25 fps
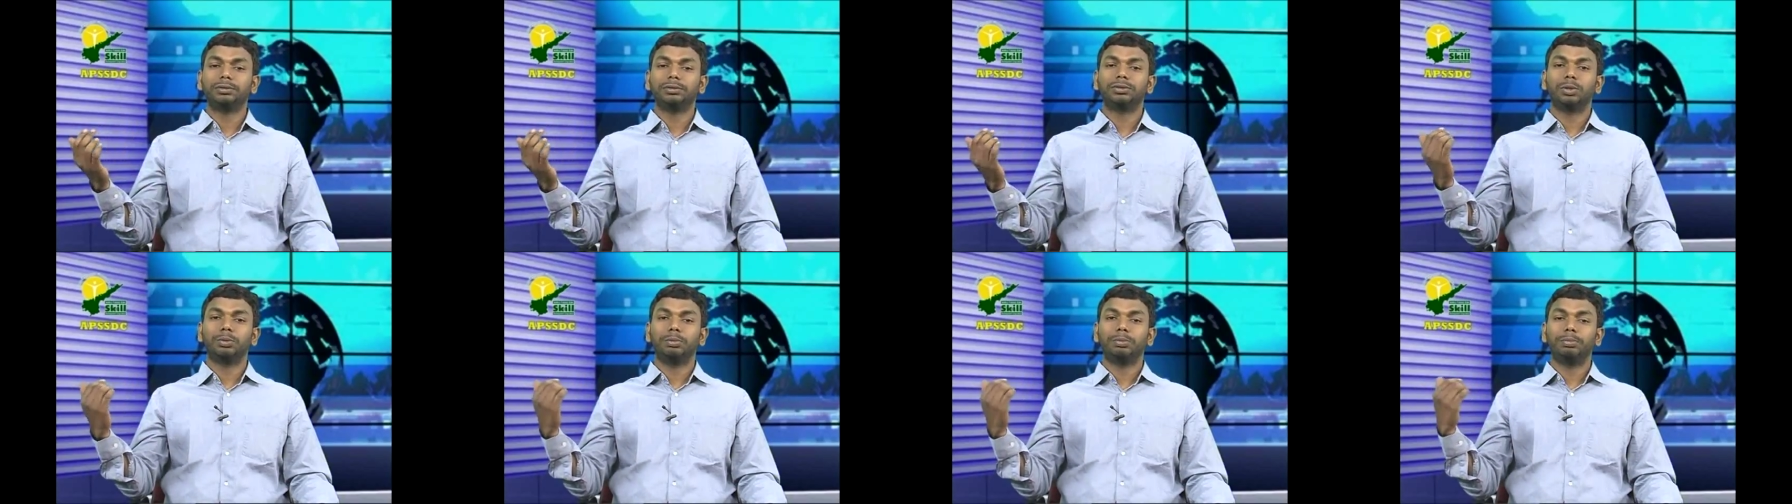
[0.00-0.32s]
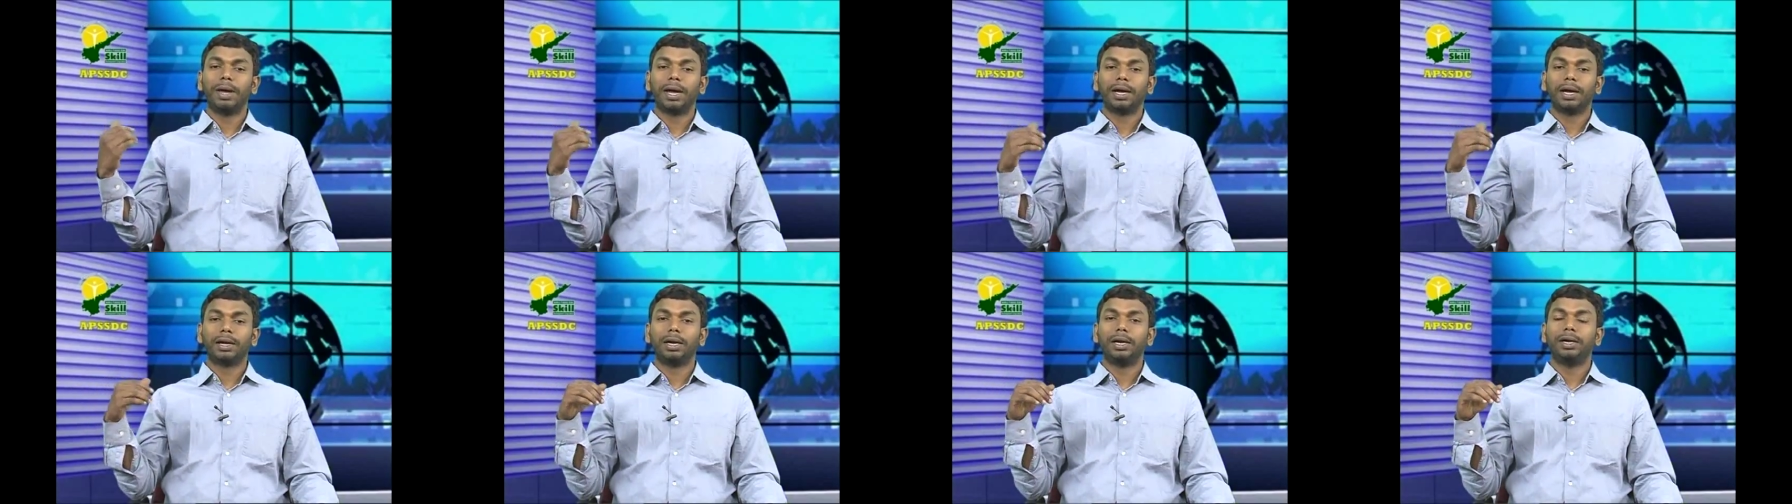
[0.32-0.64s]
So
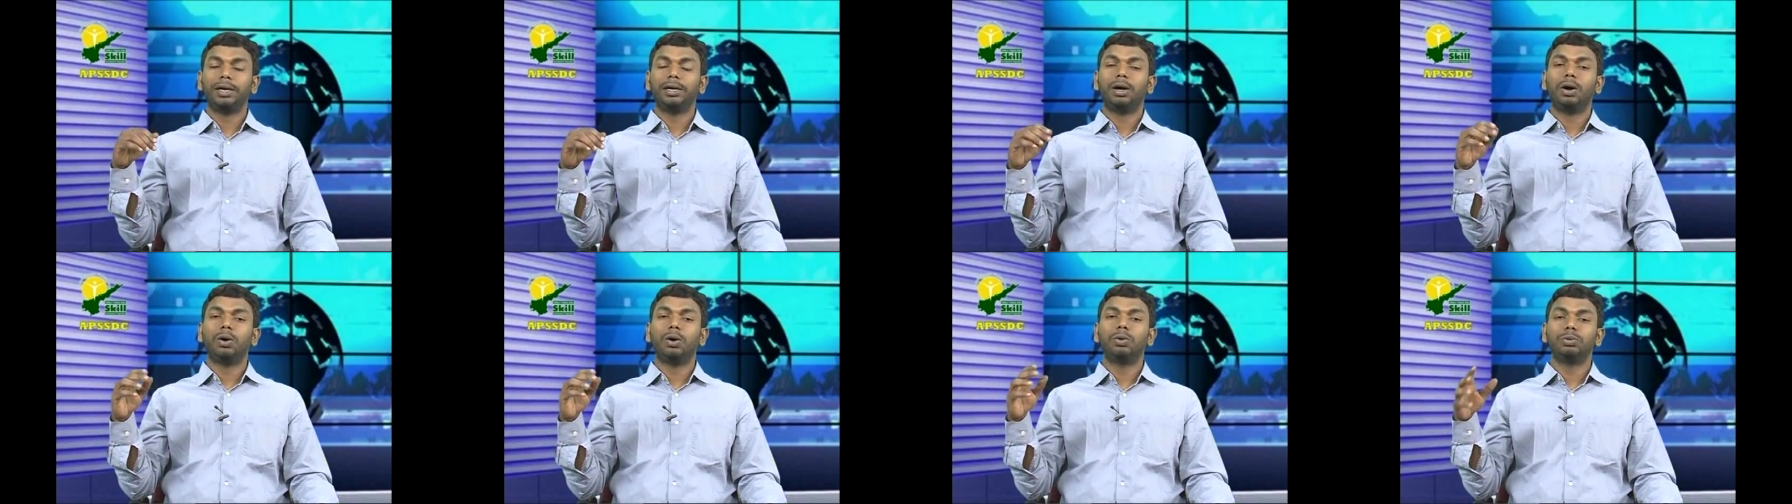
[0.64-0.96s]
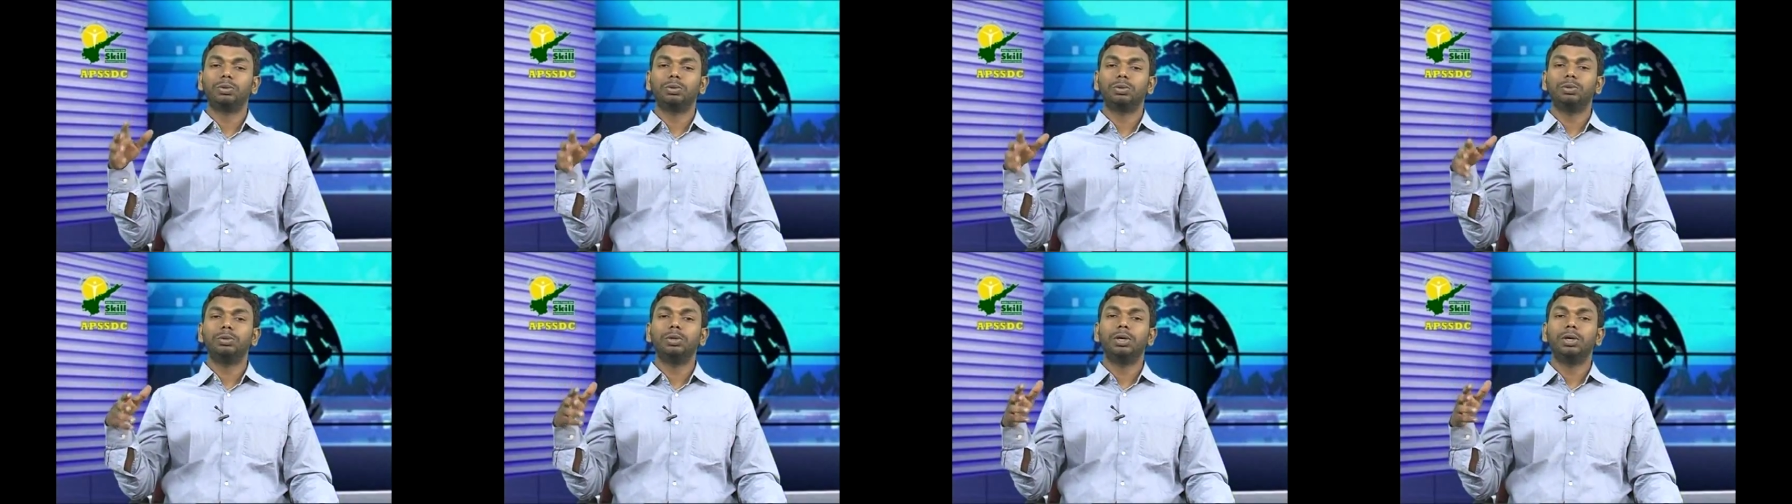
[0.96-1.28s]
backlight. How
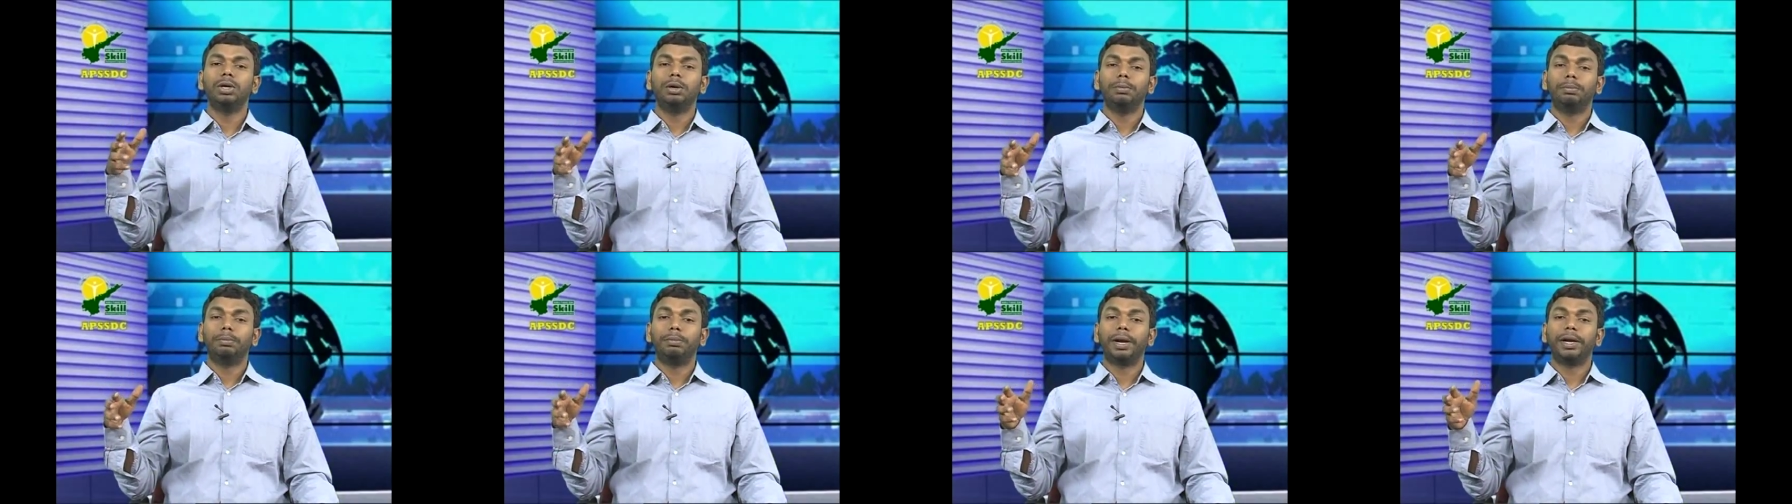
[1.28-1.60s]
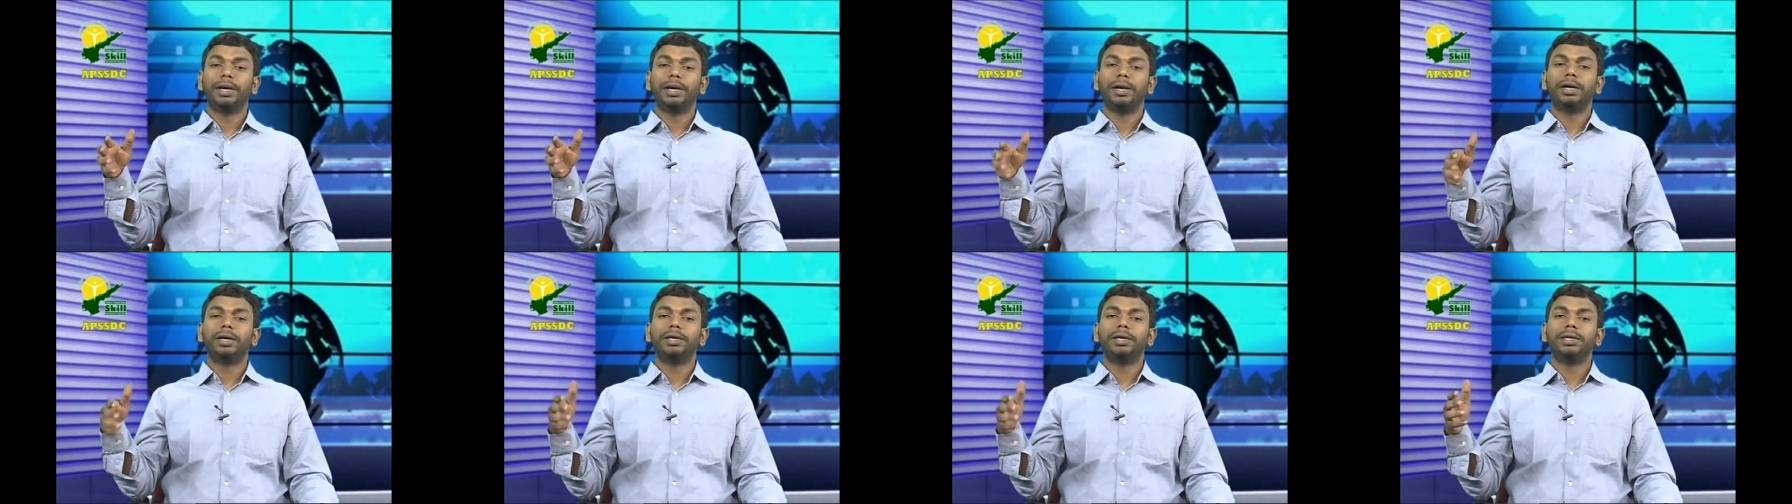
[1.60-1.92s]
to
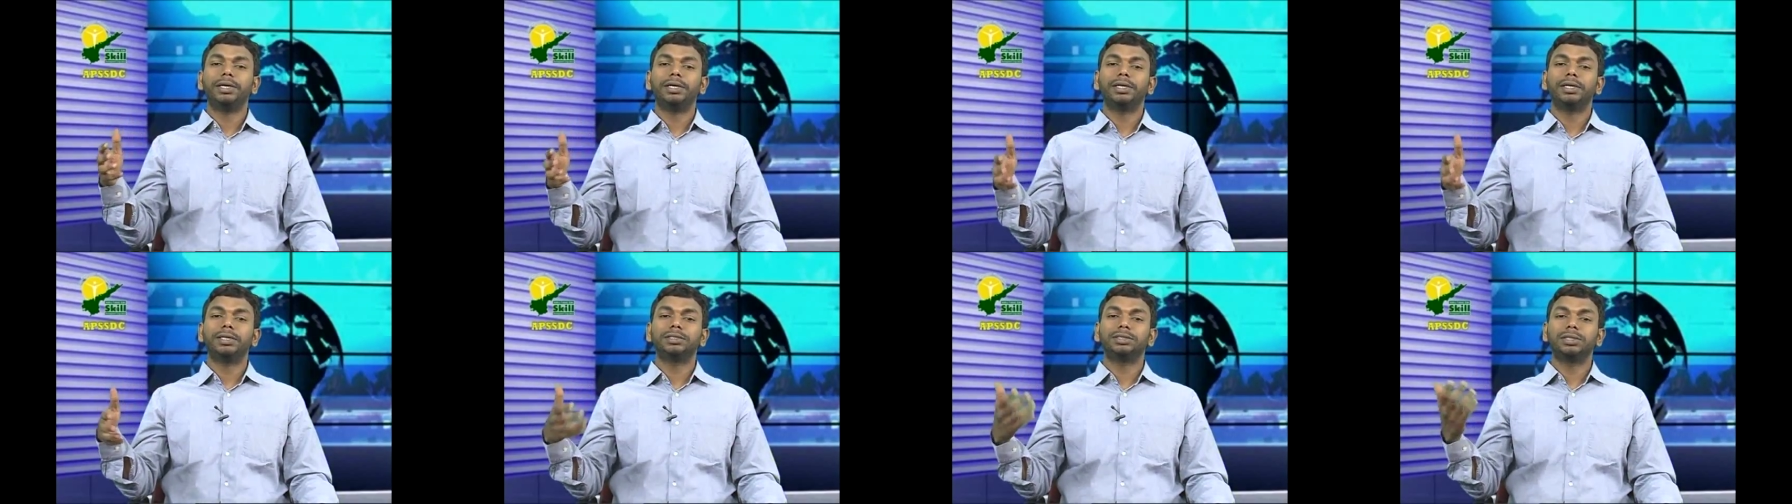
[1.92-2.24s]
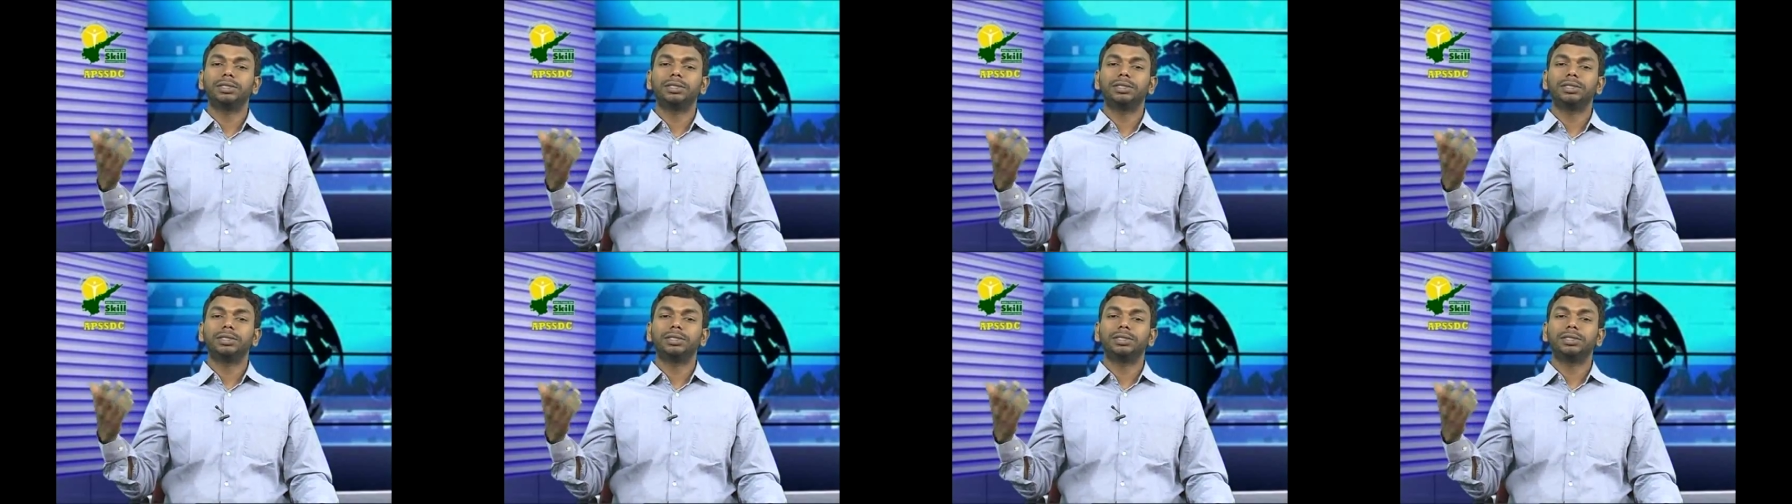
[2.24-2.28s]
increase